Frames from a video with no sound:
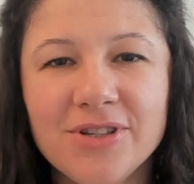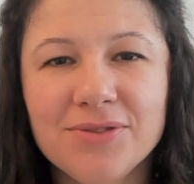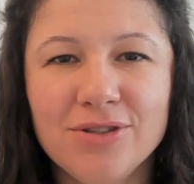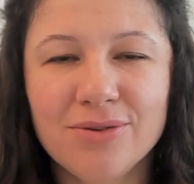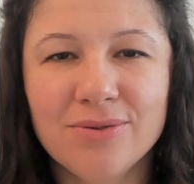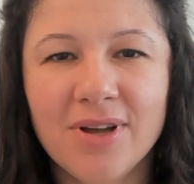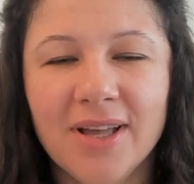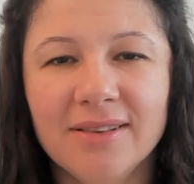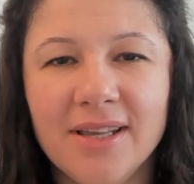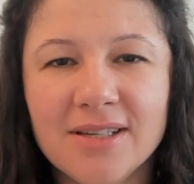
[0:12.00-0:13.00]
is new
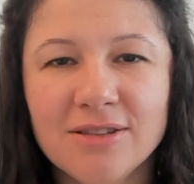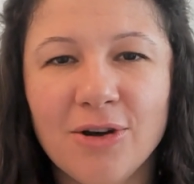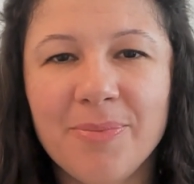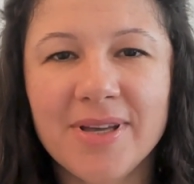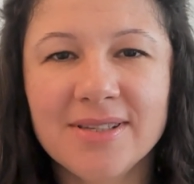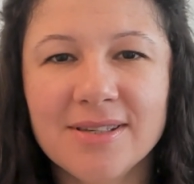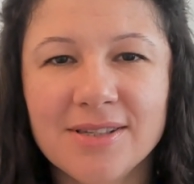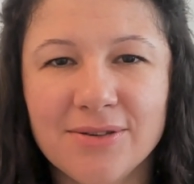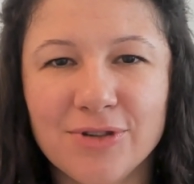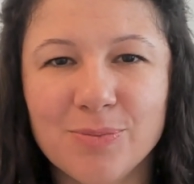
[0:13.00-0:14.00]
desktop as a
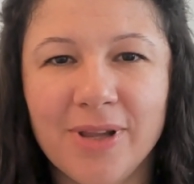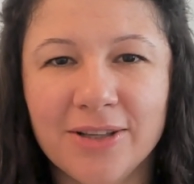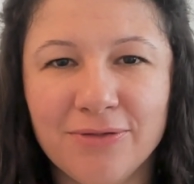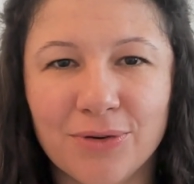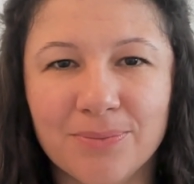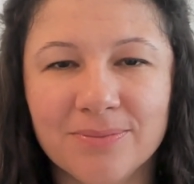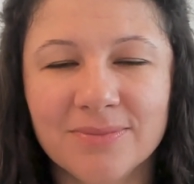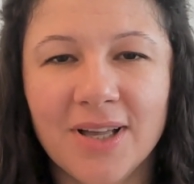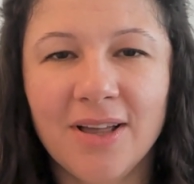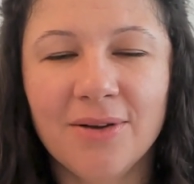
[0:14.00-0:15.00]
service platform.
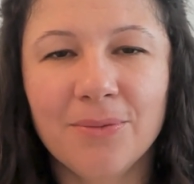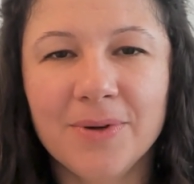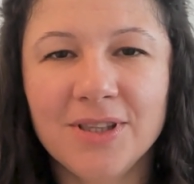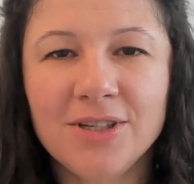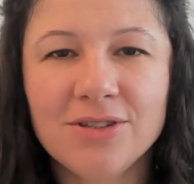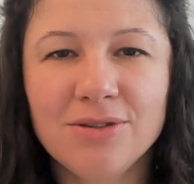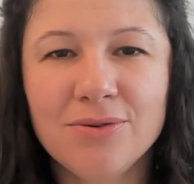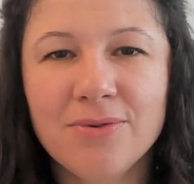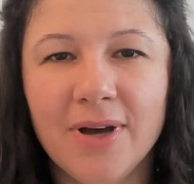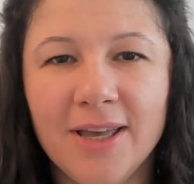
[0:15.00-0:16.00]
With this
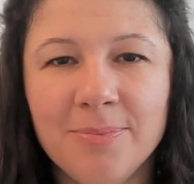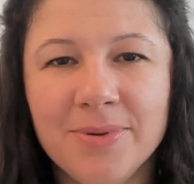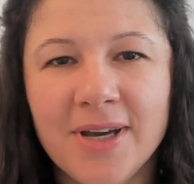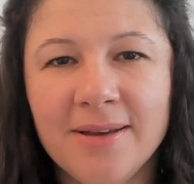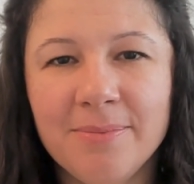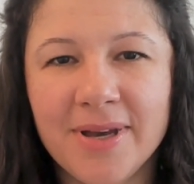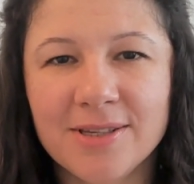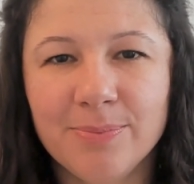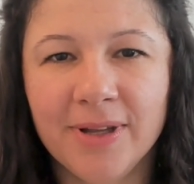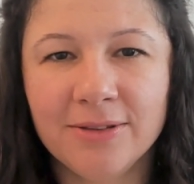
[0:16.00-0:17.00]
new
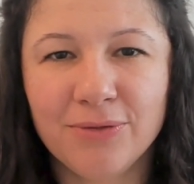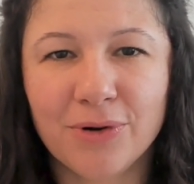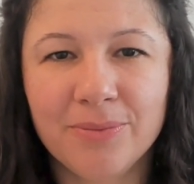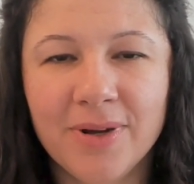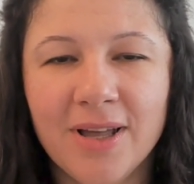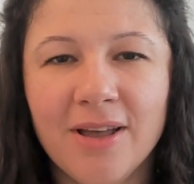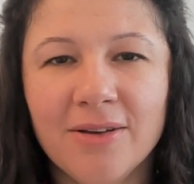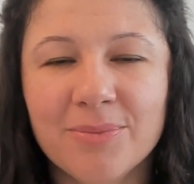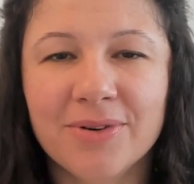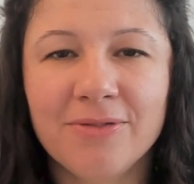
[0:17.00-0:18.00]
API-based platform,
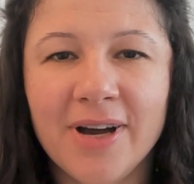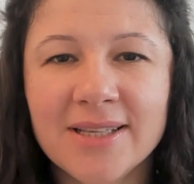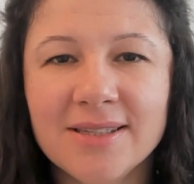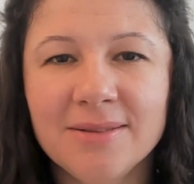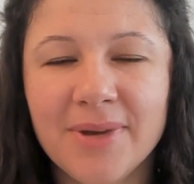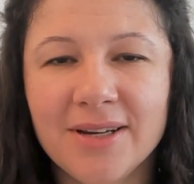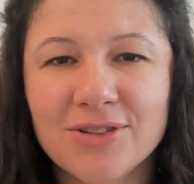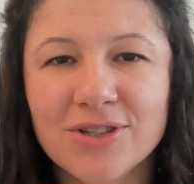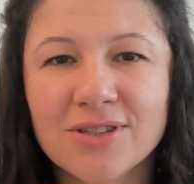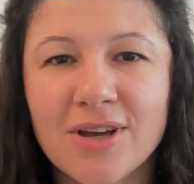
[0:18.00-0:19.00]
provides and
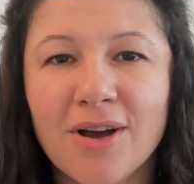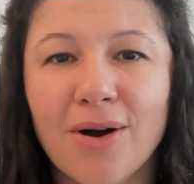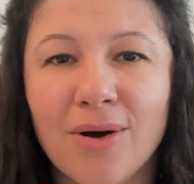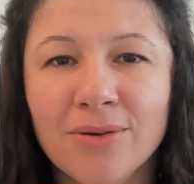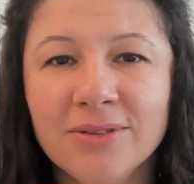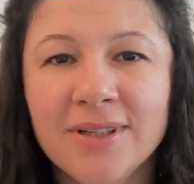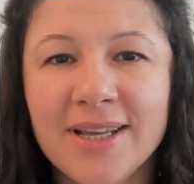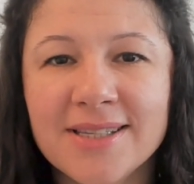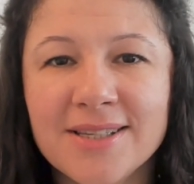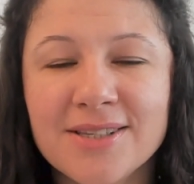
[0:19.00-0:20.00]
manages all the
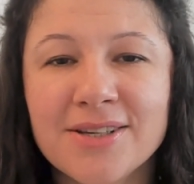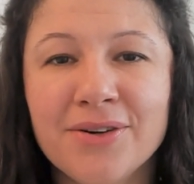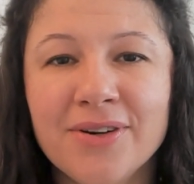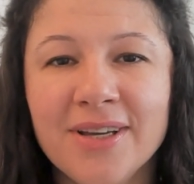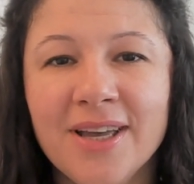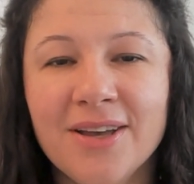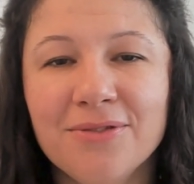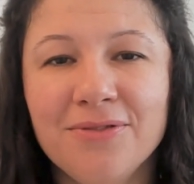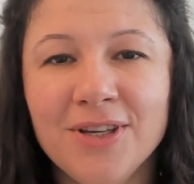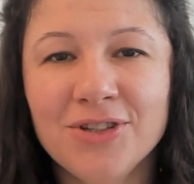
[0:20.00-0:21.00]
necessary
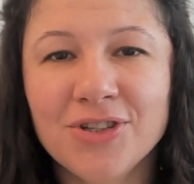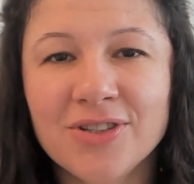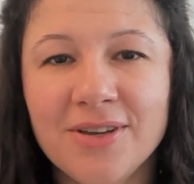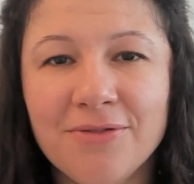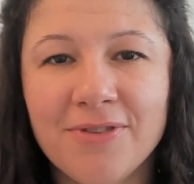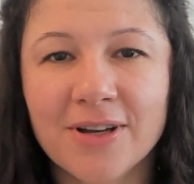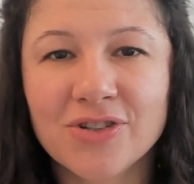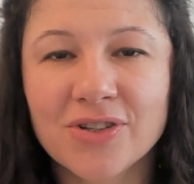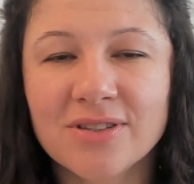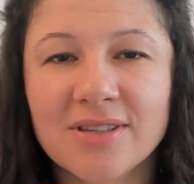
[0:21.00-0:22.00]
features and
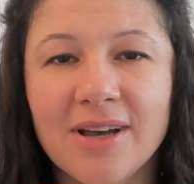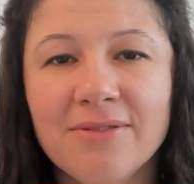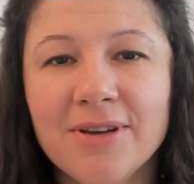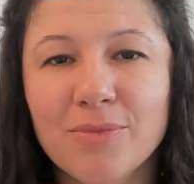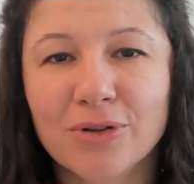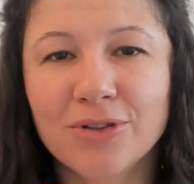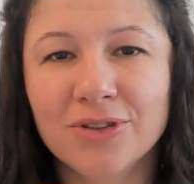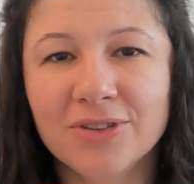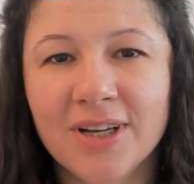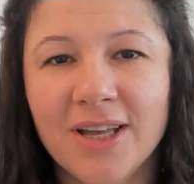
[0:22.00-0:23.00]
functions of a
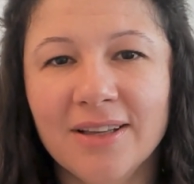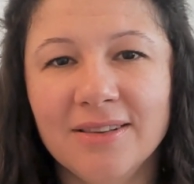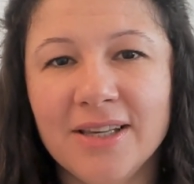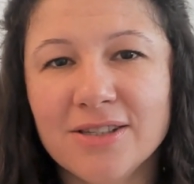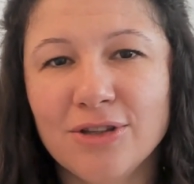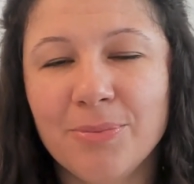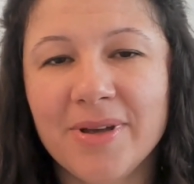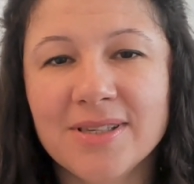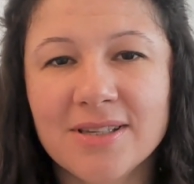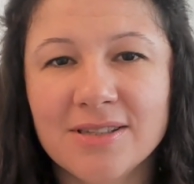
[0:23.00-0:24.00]
modern desktop
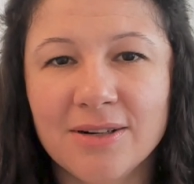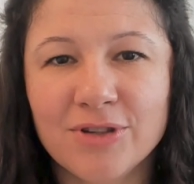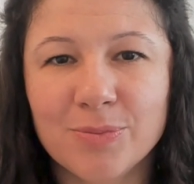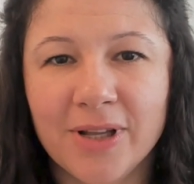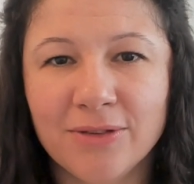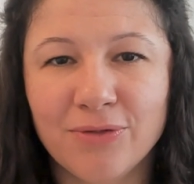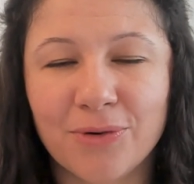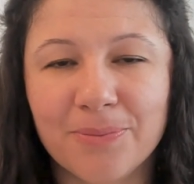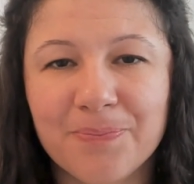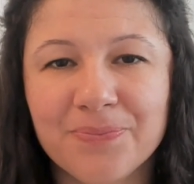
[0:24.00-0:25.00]
as a service
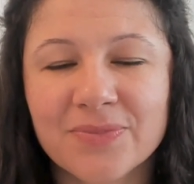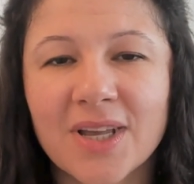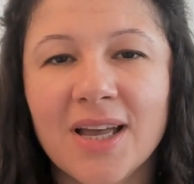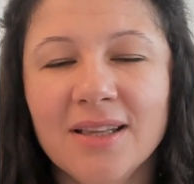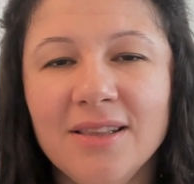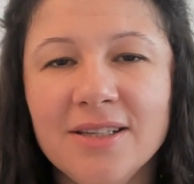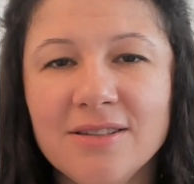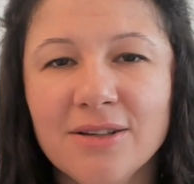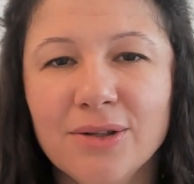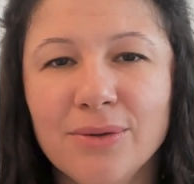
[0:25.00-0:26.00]
platform. This
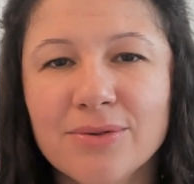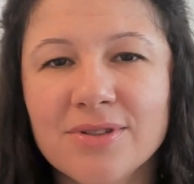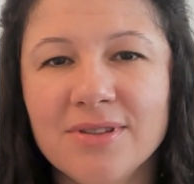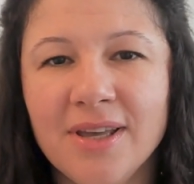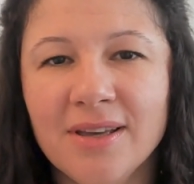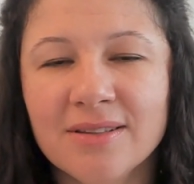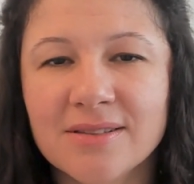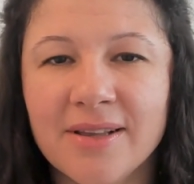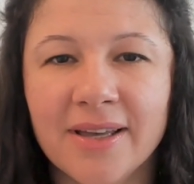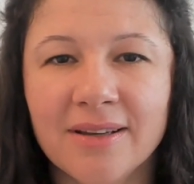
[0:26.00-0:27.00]
includes things
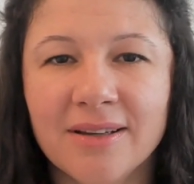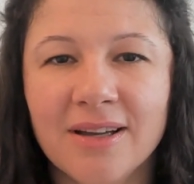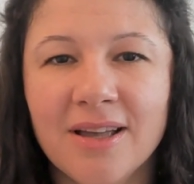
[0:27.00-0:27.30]
like